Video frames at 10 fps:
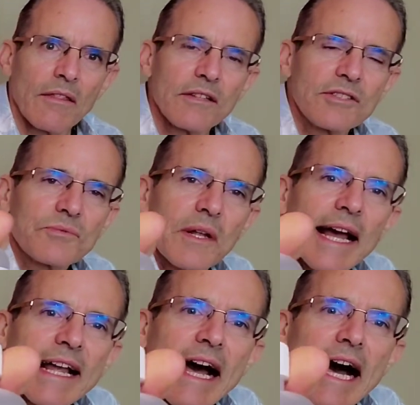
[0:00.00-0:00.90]
This is what
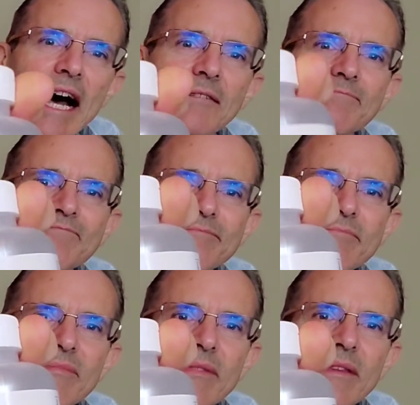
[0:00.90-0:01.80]
I got.
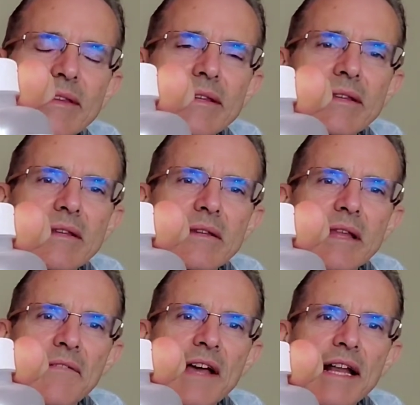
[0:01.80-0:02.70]

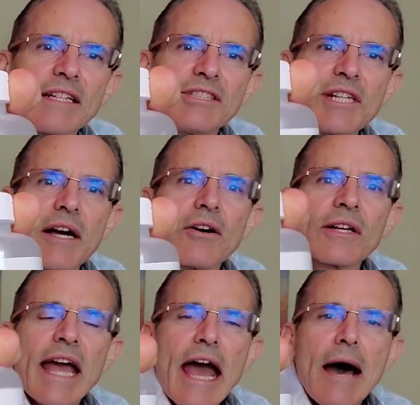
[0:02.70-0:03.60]
They've got a gel
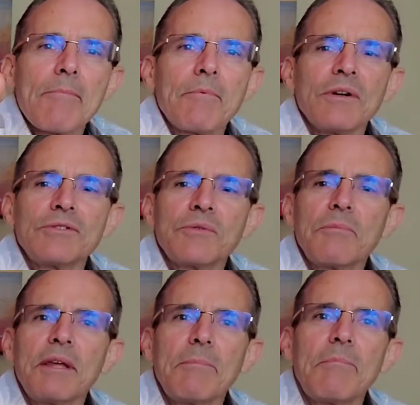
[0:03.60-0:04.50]
cap, which would
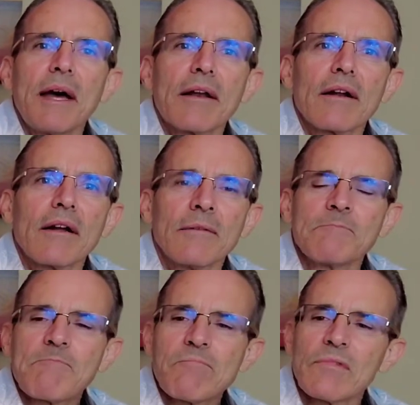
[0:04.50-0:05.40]
be better,
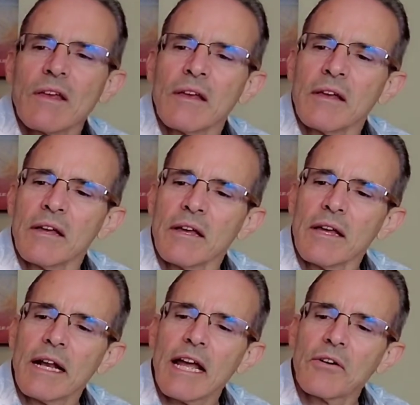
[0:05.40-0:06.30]

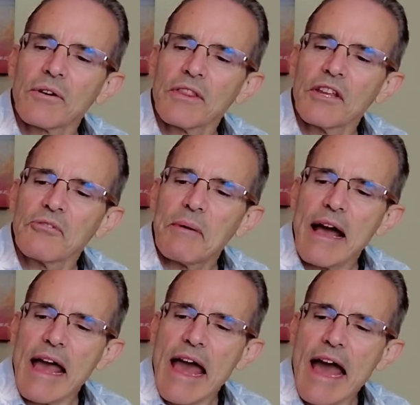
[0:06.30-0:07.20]
and I ordered these
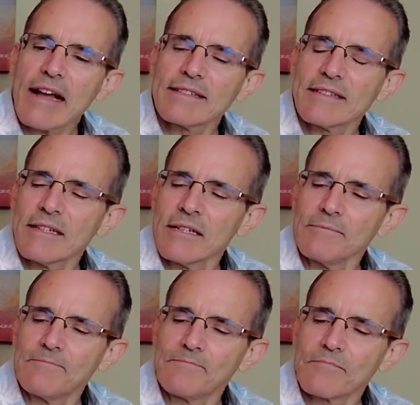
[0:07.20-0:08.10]
by accident.
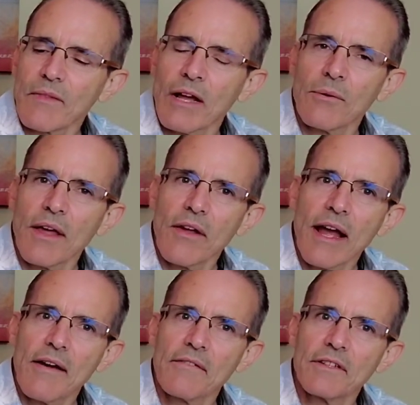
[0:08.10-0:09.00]
I'd rather
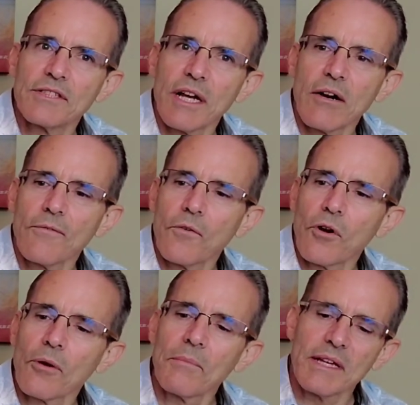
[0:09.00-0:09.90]
have the gel
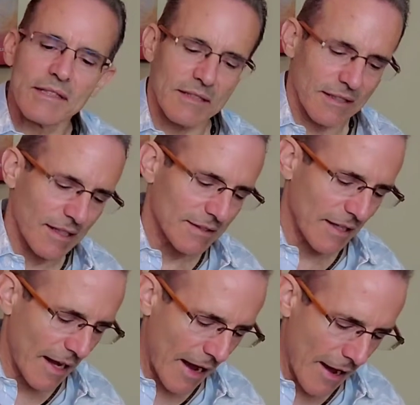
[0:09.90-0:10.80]
form because it
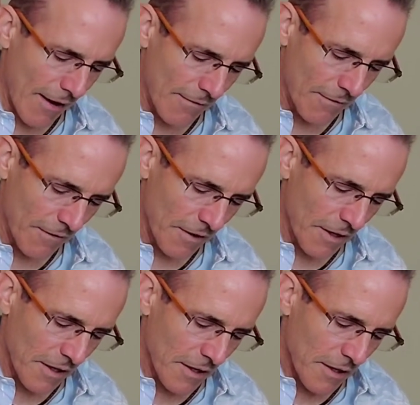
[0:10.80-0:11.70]
doesn't have
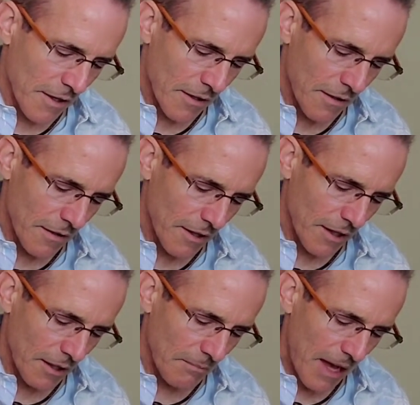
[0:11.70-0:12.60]

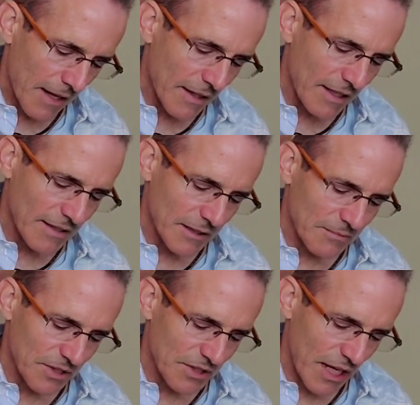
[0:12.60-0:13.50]
the magnesium
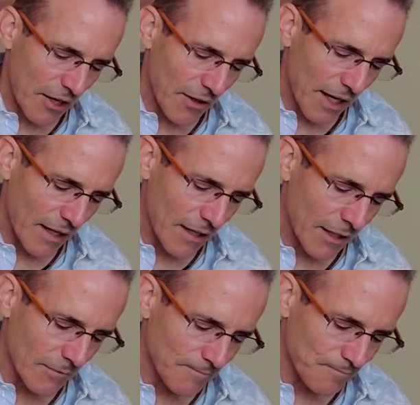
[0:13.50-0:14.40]
stearate in it.